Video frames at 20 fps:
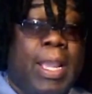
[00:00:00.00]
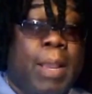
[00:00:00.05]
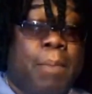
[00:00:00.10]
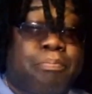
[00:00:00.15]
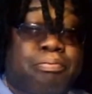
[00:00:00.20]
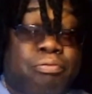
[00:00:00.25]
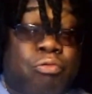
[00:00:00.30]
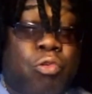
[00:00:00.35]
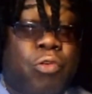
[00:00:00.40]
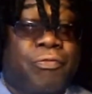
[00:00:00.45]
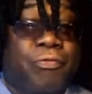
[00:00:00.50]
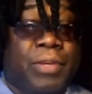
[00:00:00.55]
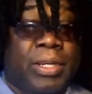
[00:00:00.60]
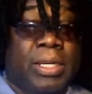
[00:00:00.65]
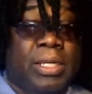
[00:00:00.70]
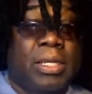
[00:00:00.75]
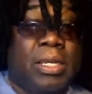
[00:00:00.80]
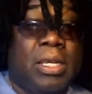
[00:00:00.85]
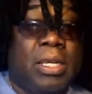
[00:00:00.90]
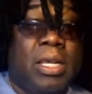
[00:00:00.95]
they're
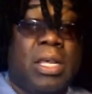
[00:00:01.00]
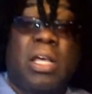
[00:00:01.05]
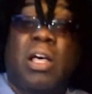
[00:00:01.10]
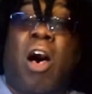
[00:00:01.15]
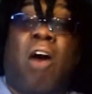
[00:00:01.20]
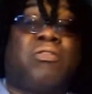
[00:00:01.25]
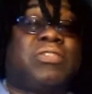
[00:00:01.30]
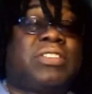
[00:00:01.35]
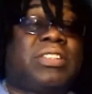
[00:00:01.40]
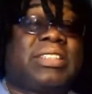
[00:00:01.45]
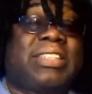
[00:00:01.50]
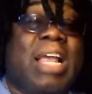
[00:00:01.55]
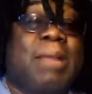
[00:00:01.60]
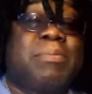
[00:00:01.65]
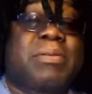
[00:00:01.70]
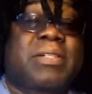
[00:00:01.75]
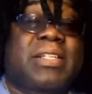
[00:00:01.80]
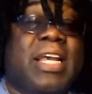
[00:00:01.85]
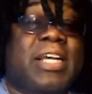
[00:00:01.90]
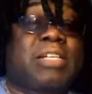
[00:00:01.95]
approving of
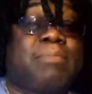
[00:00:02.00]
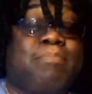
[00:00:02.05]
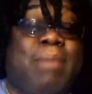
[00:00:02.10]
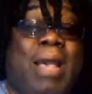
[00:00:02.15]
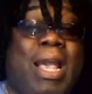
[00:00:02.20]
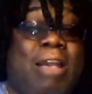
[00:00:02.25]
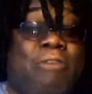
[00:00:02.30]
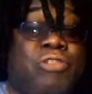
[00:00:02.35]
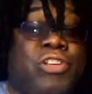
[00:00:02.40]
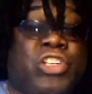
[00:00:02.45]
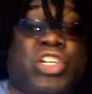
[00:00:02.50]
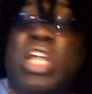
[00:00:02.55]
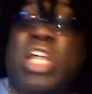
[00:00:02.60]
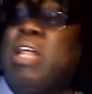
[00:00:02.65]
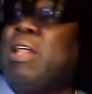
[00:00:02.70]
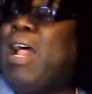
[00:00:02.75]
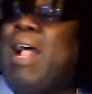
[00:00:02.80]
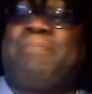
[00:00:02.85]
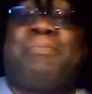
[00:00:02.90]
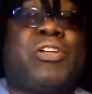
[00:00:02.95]
same-sex marriage
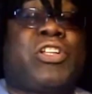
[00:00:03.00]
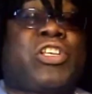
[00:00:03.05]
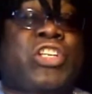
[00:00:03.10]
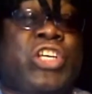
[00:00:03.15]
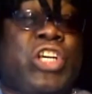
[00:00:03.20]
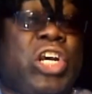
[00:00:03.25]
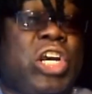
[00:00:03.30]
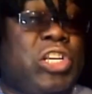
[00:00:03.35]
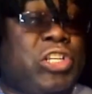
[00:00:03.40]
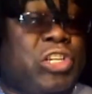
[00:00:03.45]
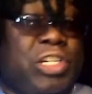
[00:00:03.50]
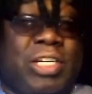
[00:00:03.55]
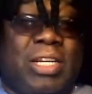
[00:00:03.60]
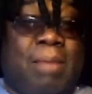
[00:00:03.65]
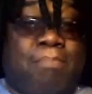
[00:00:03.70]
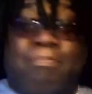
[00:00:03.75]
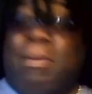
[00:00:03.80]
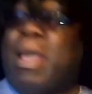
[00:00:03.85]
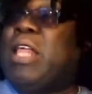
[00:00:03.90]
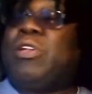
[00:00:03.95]
and the church is
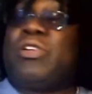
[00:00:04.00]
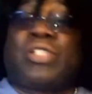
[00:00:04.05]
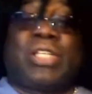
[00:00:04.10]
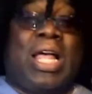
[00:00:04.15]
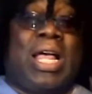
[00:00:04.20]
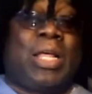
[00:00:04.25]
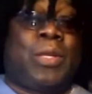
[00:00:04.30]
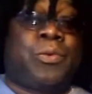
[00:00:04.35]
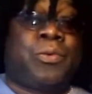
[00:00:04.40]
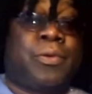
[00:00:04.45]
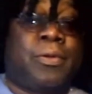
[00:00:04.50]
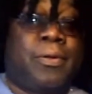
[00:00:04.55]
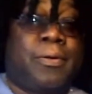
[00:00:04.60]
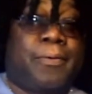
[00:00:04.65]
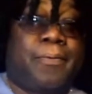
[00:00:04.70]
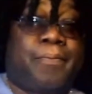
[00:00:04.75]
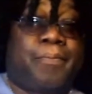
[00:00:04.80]
in a meltdown,